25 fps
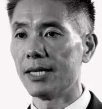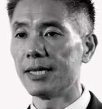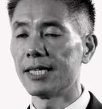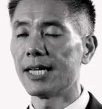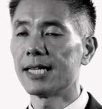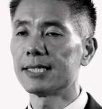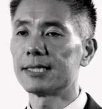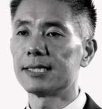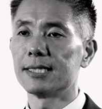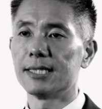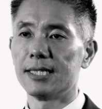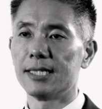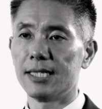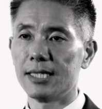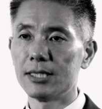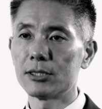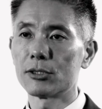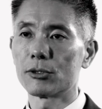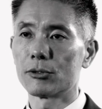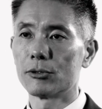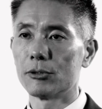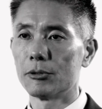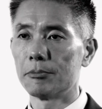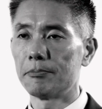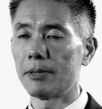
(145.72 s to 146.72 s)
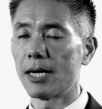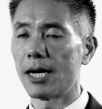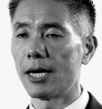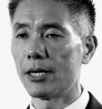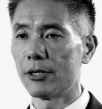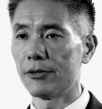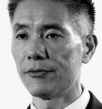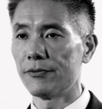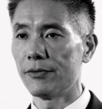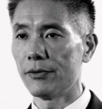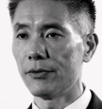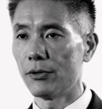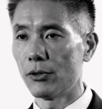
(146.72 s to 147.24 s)
And that's an integral part
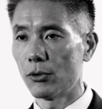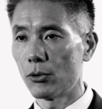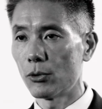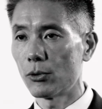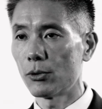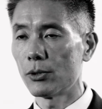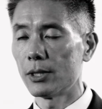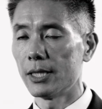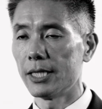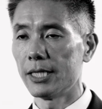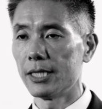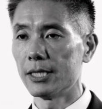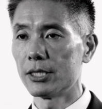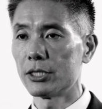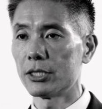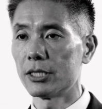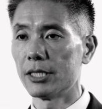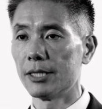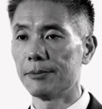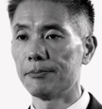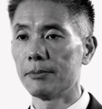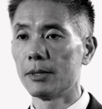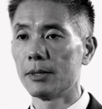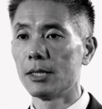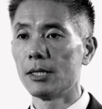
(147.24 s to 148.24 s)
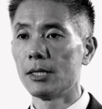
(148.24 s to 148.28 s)
of all leadership,